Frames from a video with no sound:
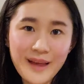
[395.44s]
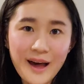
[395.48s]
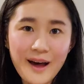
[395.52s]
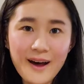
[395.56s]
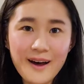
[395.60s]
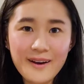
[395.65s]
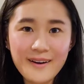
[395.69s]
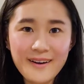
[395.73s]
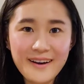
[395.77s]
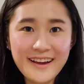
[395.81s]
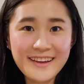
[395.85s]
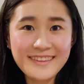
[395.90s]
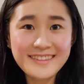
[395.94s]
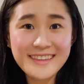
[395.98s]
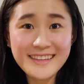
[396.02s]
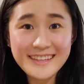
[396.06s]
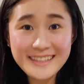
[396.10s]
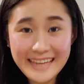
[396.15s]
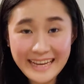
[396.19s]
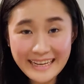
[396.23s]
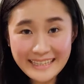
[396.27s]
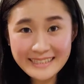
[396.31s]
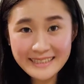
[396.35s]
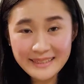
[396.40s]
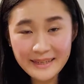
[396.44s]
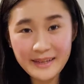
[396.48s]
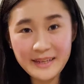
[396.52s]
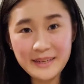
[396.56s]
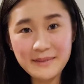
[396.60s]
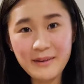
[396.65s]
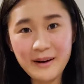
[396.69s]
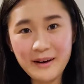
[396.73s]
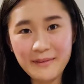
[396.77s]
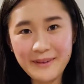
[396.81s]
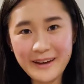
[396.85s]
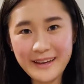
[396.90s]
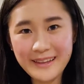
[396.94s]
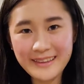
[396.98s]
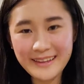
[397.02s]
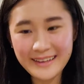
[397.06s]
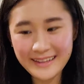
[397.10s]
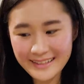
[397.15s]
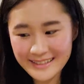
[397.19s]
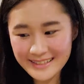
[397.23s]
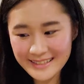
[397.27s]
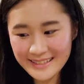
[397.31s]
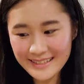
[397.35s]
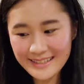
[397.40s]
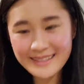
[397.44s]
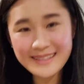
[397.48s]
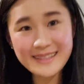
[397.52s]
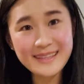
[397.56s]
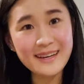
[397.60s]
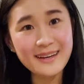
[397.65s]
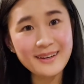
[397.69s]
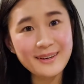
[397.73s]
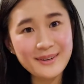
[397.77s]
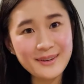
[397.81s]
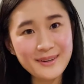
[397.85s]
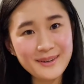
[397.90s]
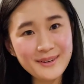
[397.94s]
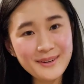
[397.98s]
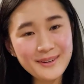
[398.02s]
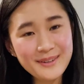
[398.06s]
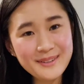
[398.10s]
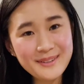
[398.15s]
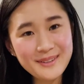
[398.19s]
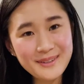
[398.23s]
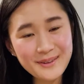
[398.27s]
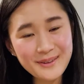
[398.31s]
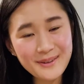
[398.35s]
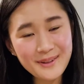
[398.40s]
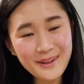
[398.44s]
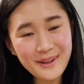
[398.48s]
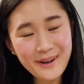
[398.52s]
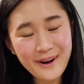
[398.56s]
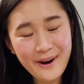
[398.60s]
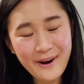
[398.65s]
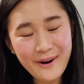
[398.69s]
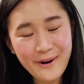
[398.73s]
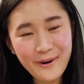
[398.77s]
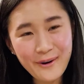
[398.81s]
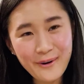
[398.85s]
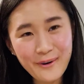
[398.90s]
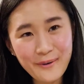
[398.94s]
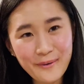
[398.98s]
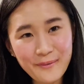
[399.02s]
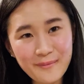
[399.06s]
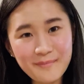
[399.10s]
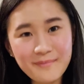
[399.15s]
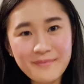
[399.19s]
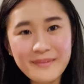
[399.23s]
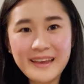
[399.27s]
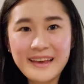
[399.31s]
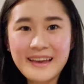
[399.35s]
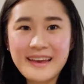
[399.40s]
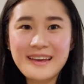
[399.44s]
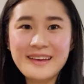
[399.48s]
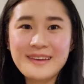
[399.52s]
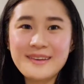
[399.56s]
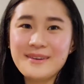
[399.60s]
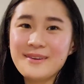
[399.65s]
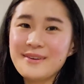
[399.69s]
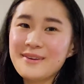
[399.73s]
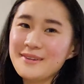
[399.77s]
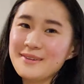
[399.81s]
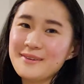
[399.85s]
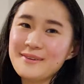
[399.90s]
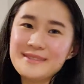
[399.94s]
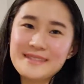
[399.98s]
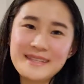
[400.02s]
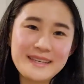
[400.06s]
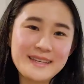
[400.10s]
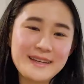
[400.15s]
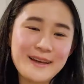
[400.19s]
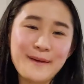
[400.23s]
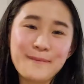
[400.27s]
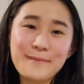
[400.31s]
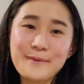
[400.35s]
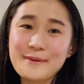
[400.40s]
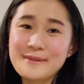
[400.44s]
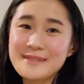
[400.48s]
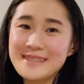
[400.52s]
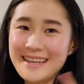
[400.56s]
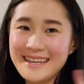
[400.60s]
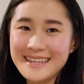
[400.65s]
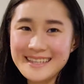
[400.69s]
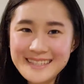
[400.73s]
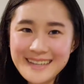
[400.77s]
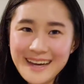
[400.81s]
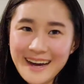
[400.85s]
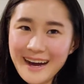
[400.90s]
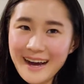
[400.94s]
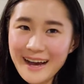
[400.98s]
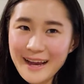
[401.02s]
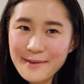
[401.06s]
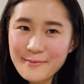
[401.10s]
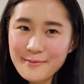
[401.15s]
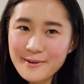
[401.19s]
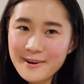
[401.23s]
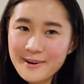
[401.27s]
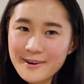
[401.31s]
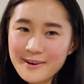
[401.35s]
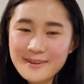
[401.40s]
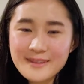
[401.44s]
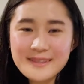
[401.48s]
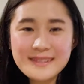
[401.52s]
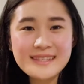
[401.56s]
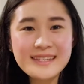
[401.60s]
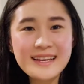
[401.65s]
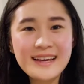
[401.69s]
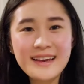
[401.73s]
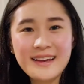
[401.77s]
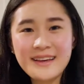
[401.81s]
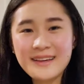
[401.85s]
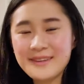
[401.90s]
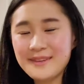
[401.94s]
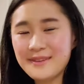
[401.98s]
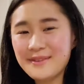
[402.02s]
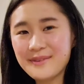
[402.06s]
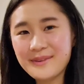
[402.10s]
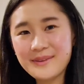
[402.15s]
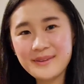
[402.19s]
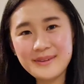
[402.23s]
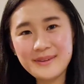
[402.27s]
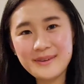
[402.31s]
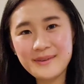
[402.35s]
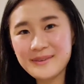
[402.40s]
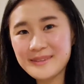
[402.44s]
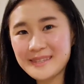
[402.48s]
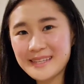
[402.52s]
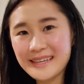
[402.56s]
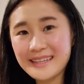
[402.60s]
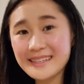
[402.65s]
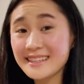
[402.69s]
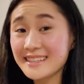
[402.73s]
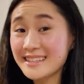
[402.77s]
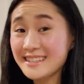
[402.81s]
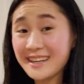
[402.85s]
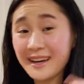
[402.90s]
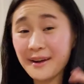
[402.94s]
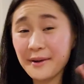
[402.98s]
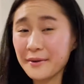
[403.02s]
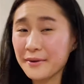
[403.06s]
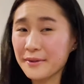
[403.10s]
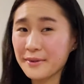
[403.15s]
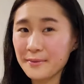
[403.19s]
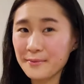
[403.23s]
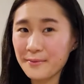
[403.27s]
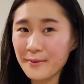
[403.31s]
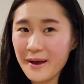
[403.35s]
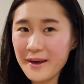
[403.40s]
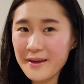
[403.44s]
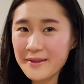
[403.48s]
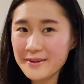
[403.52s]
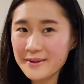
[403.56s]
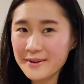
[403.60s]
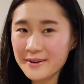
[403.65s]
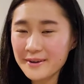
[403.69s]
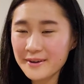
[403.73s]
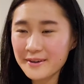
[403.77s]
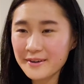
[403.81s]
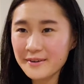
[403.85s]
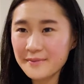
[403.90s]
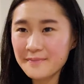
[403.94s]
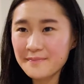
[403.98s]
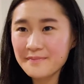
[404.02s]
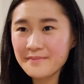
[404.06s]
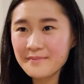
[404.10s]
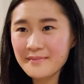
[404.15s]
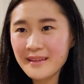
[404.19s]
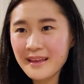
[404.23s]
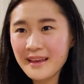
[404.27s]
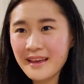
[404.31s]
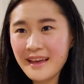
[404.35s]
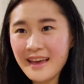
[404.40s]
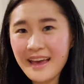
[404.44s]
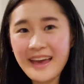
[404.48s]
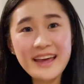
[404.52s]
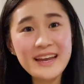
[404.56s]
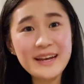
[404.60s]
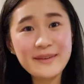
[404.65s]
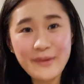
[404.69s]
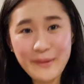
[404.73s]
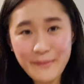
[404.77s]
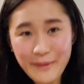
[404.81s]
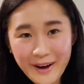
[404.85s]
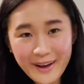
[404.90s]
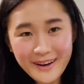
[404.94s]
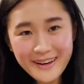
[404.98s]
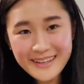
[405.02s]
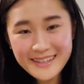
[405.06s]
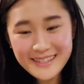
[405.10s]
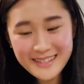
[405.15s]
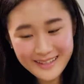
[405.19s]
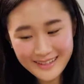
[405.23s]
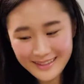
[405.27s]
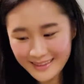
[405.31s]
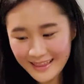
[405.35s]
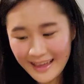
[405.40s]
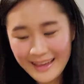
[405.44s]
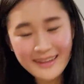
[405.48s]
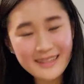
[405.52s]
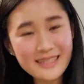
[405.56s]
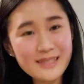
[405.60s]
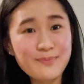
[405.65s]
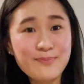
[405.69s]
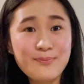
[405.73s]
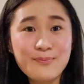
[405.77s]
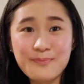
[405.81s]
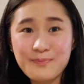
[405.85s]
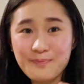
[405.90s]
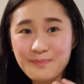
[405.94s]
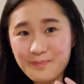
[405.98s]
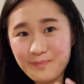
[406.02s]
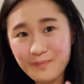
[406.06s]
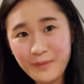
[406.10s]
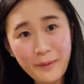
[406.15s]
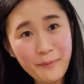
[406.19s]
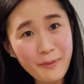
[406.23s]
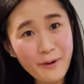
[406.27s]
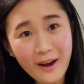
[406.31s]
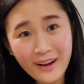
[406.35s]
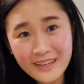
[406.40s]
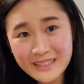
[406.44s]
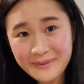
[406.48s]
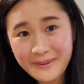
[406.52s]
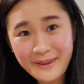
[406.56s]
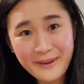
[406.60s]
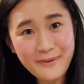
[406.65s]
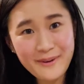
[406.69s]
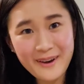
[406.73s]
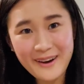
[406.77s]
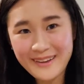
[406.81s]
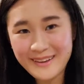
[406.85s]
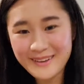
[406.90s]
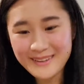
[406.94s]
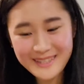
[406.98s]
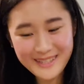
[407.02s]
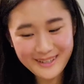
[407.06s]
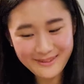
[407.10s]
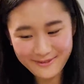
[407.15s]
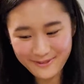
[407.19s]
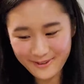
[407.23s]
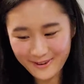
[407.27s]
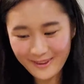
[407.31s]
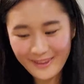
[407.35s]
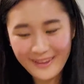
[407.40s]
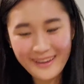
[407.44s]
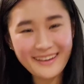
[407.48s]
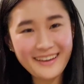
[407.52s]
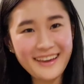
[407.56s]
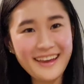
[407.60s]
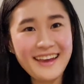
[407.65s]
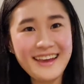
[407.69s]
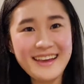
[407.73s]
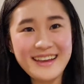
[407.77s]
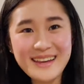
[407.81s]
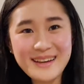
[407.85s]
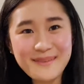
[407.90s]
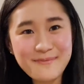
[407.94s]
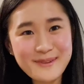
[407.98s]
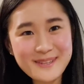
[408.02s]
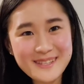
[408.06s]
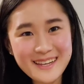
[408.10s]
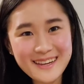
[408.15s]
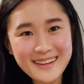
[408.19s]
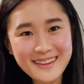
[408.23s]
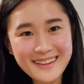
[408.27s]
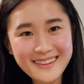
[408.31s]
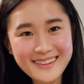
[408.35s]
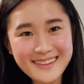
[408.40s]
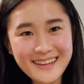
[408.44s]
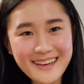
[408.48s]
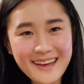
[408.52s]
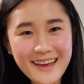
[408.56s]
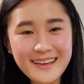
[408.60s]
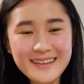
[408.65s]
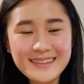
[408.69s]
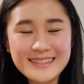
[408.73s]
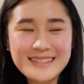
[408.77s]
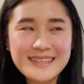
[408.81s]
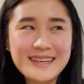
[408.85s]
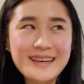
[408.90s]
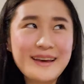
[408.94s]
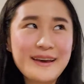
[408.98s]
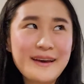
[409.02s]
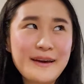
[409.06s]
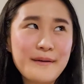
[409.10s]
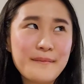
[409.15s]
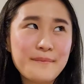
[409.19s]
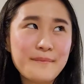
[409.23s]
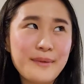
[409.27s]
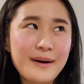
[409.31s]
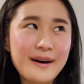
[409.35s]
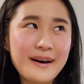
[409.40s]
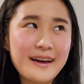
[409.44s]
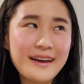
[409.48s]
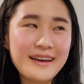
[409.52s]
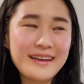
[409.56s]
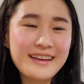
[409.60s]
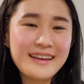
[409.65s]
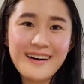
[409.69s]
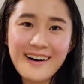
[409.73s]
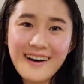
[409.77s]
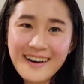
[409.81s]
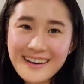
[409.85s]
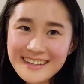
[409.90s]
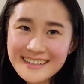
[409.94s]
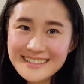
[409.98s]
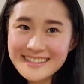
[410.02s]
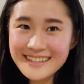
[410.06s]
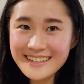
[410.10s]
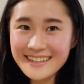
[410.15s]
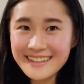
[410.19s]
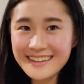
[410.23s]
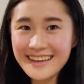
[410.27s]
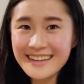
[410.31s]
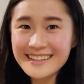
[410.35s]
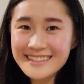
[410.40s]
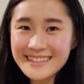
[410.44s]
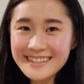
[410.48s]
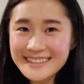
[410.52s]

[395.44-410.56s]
Alright, the next item on my list is the good old Google Home. You can use it to help you set timers, you can use it to tell you the weather, and if I'm honest, that is approximately what I use it for, like 80% of the things, but honestly, that's